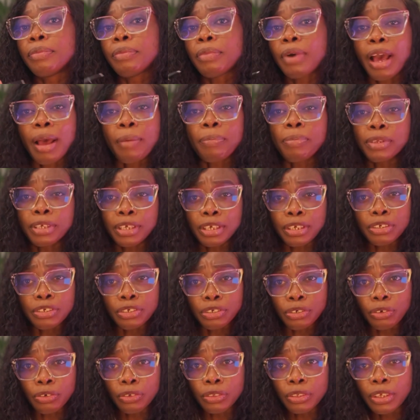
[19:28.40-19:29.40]

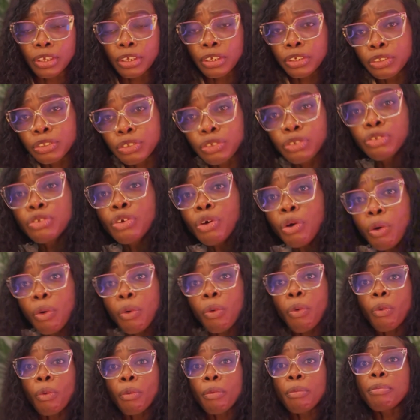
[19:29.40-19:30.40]
application to
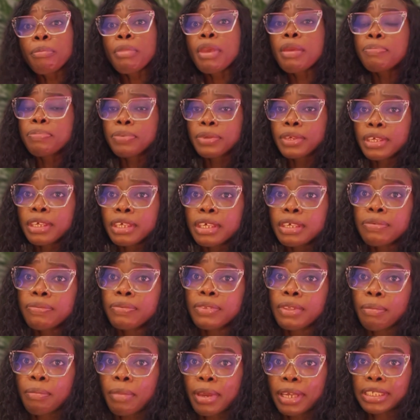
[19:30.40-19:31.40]
know maybe
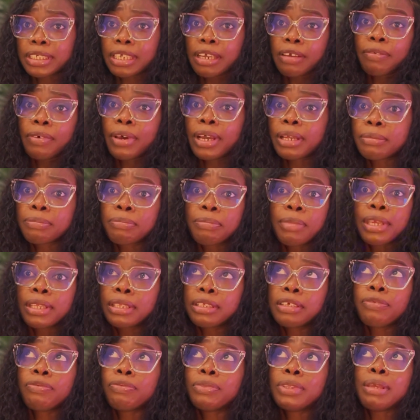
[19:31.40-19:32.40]
if they might have
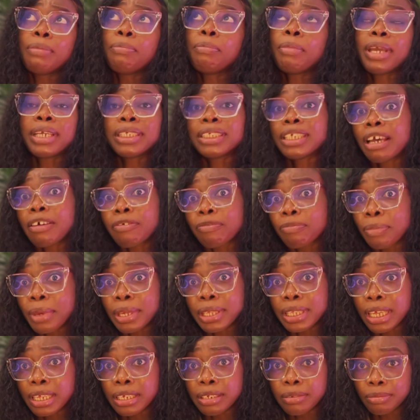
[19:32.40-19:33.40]

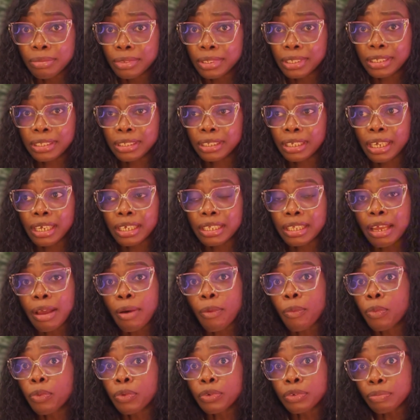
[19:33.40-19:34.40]
made any mistake
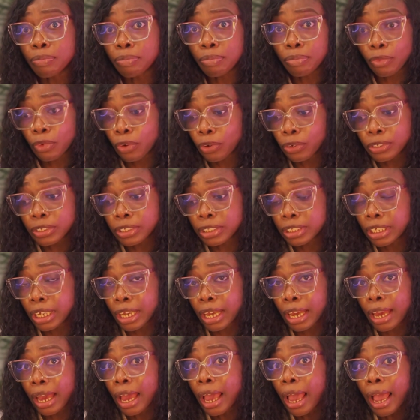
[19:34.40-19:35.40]
that would cause
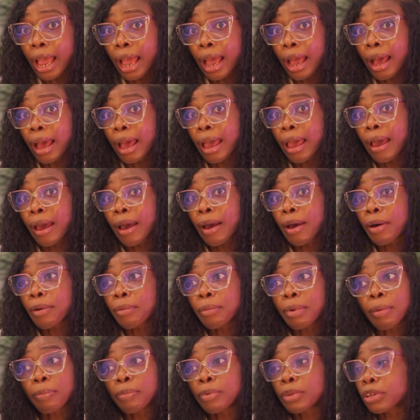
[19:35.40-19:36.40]
their
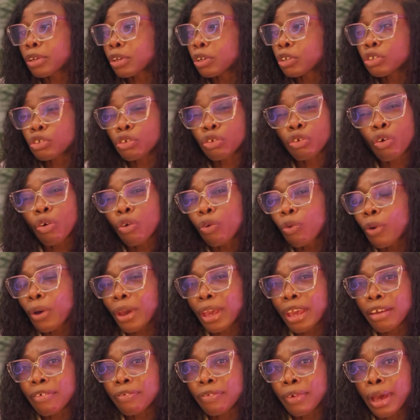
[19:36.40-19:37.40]
application or
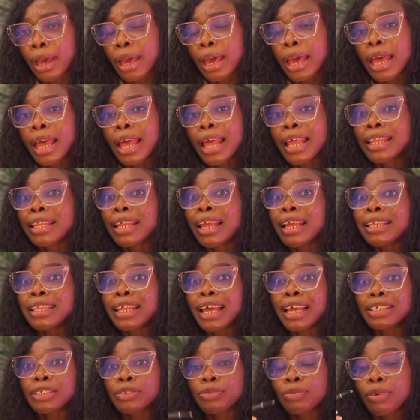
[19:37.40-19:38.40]
whatever. Then
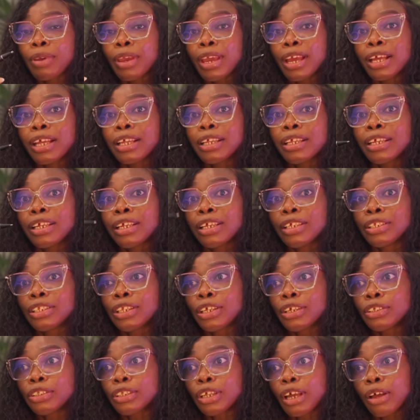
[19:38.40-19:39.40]
that's where
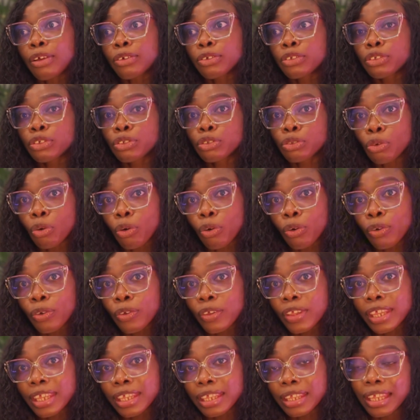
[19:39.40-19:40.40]
they now saw
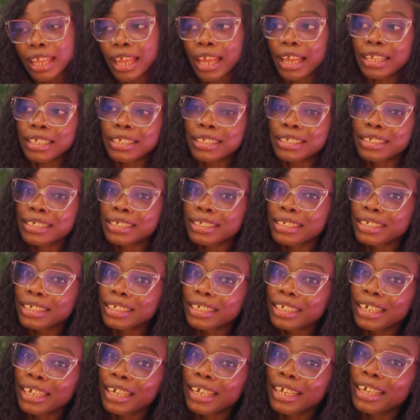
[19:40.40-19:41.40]
that
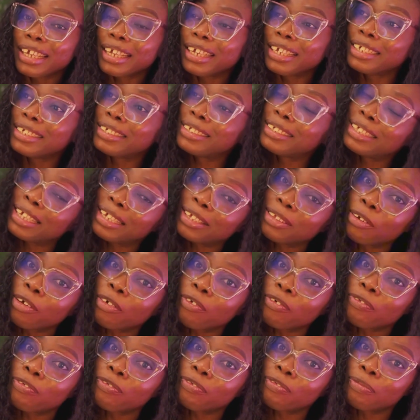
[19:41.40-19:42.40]
instead
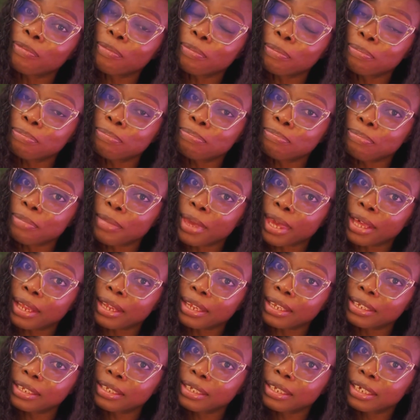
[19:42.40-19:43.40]
of
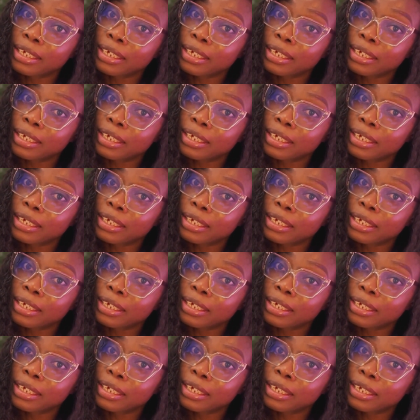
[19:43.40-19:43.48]
female,